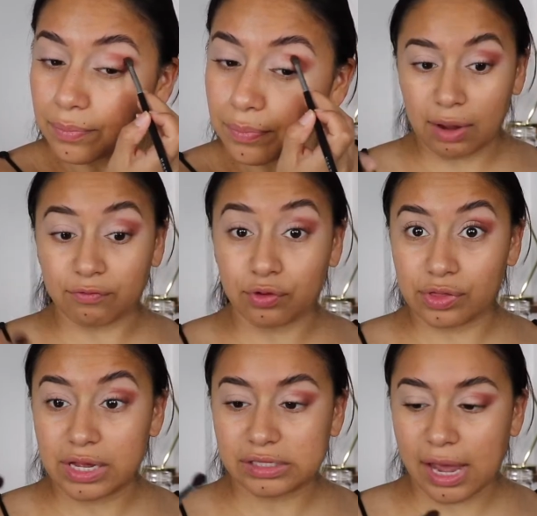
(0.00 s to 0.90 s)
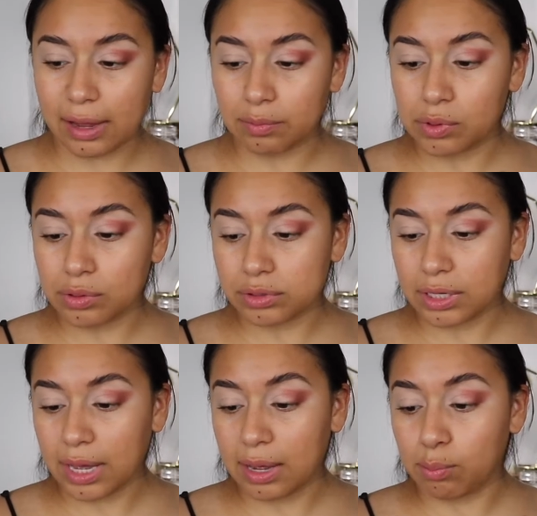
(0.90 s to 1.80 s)
And for this, I am
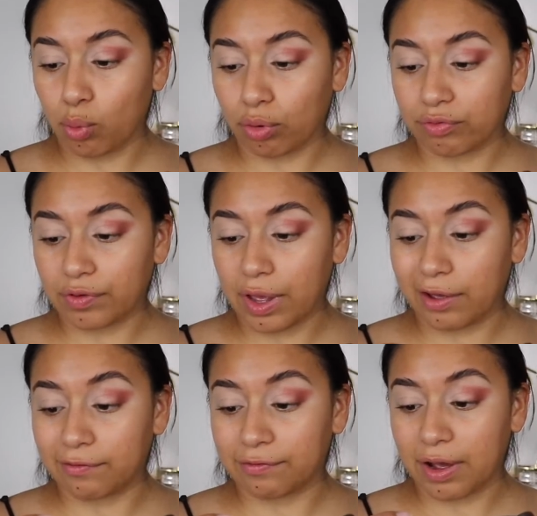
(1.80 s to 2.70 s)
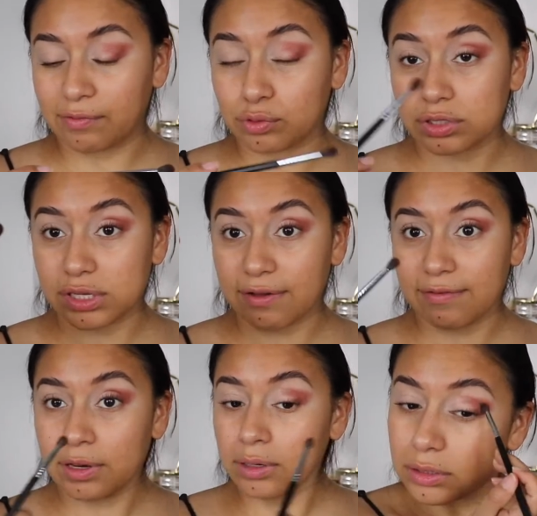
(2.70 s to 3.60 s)
using a Morphe M507.